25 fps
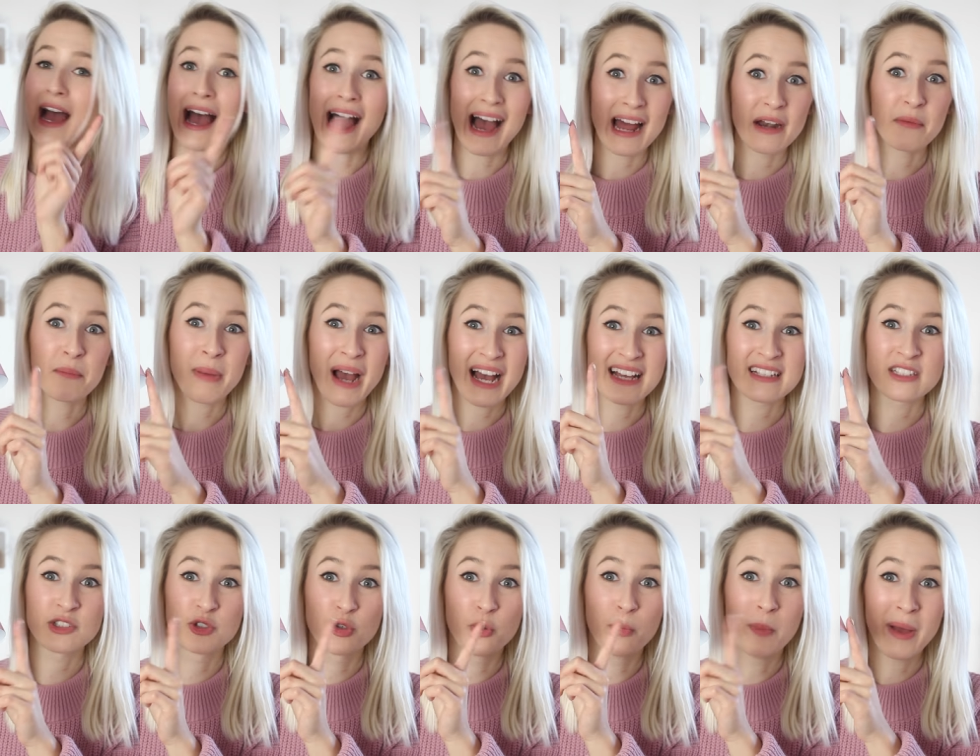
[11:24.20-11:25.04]
and
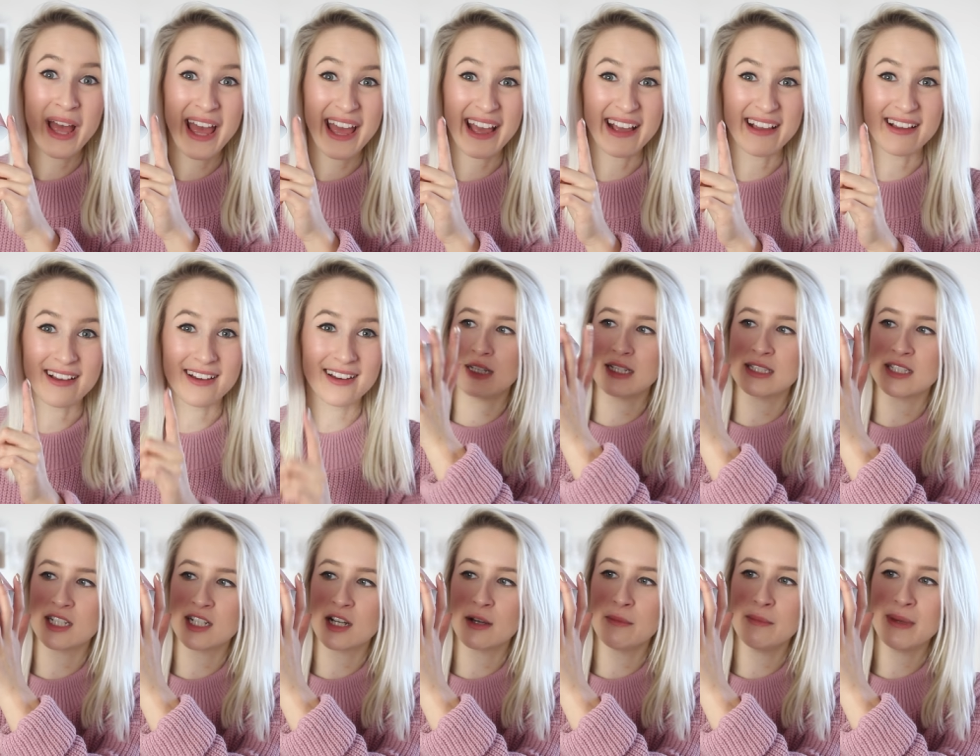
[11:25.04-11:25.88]
pastel pink.
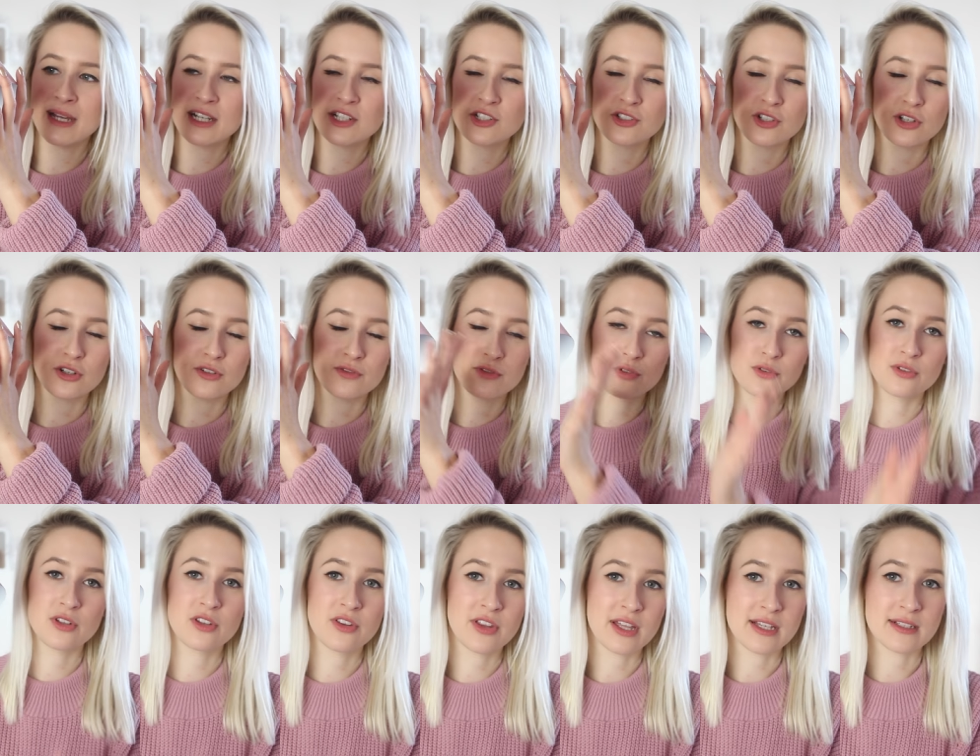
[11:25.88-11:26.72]
It's like a mixture of
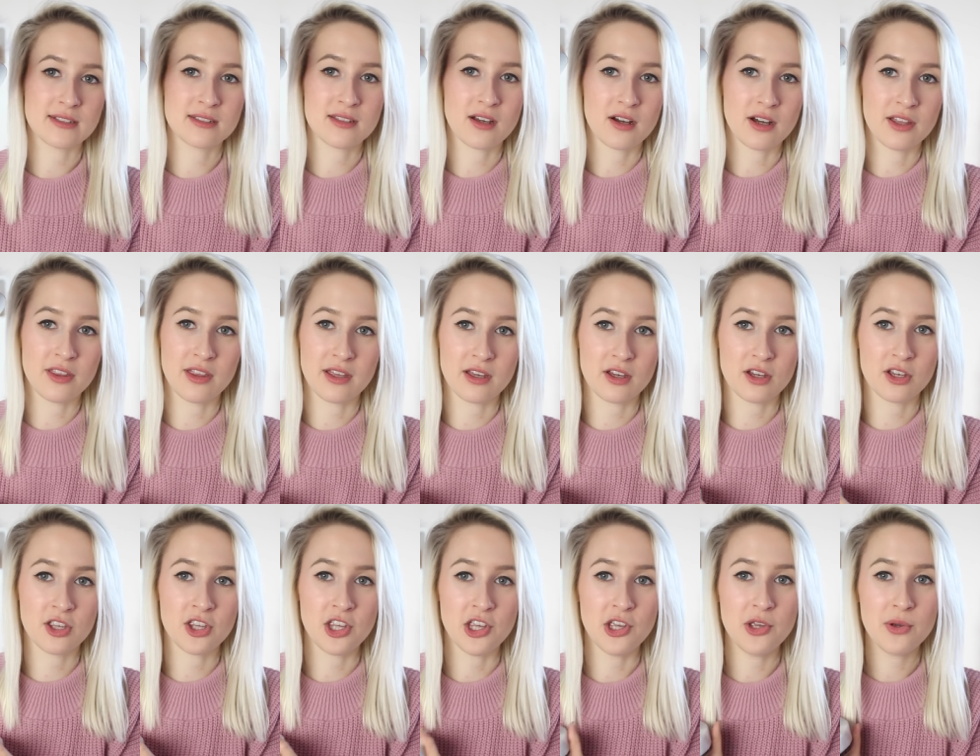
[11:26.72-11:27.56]
all the things that I think
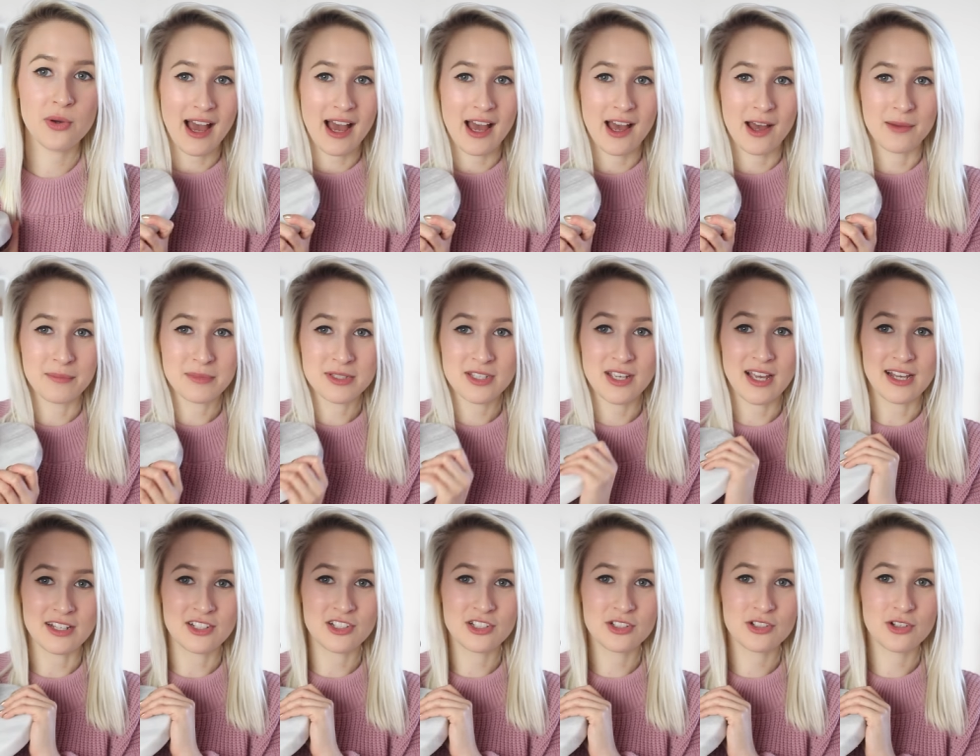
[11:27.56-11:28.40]
are cute. Um, so
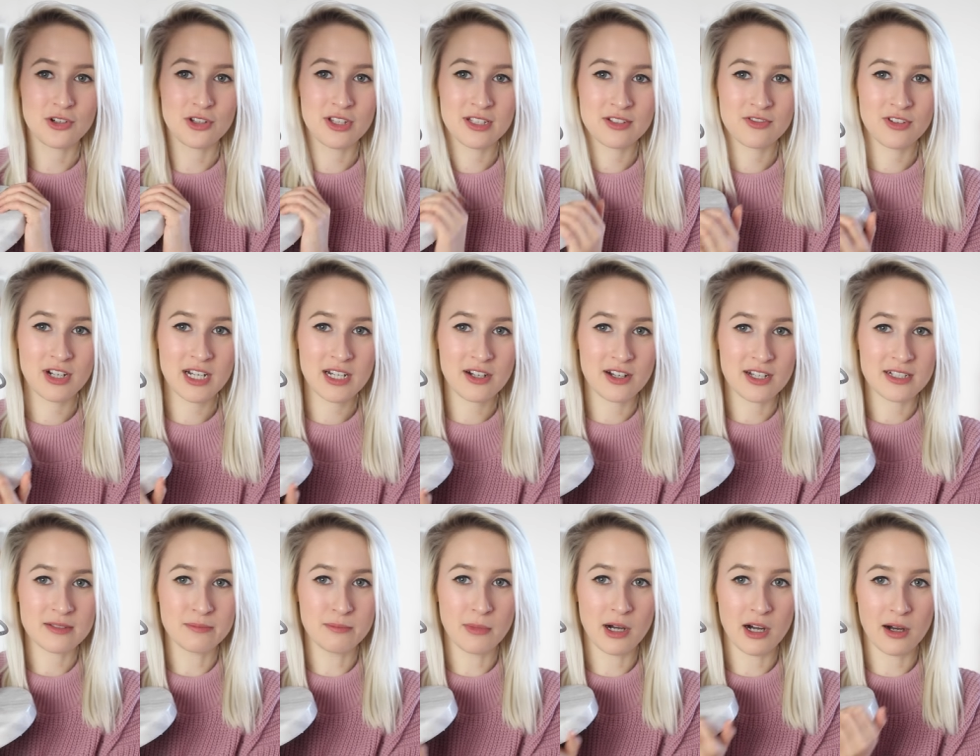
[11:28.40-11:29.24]
yeah, it's just got this really
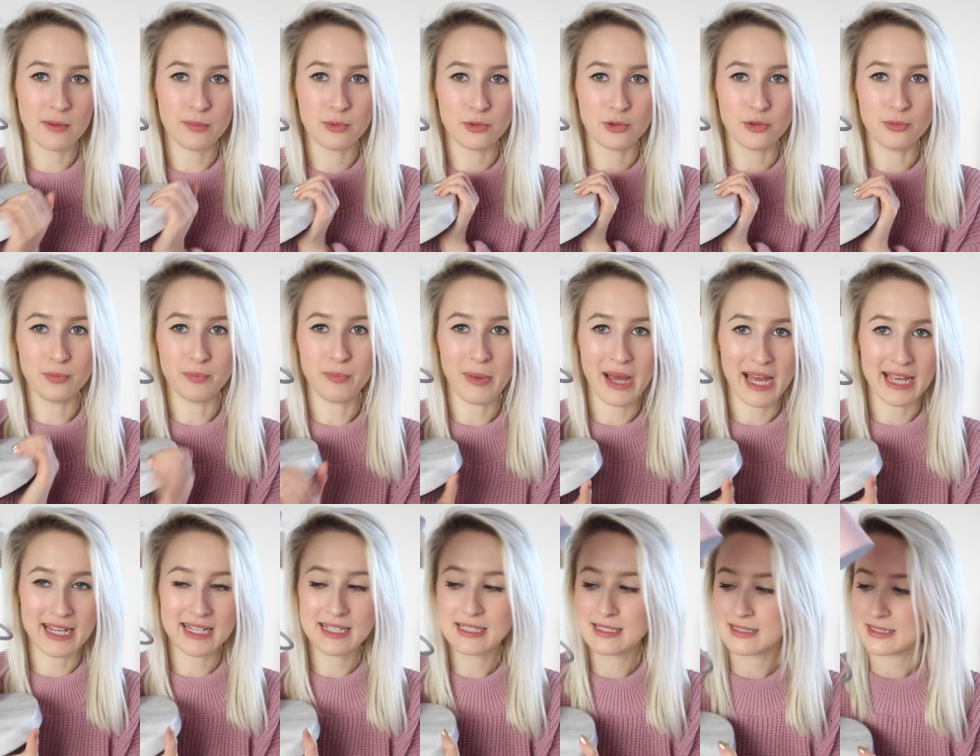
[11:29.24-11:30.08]
nice marble
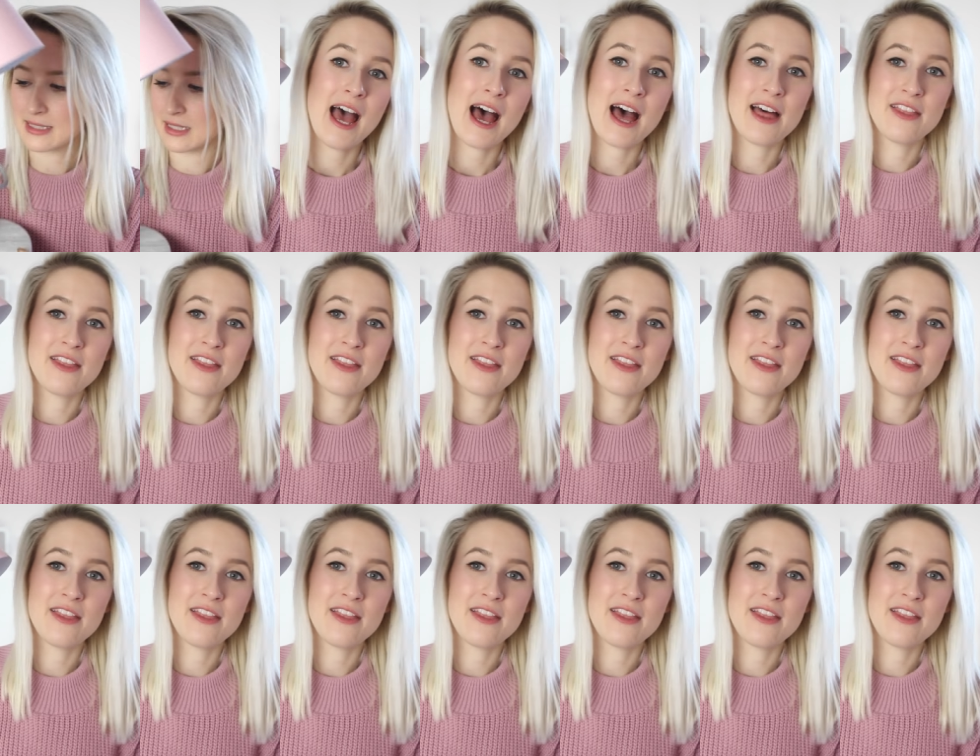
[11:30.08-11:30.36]
base.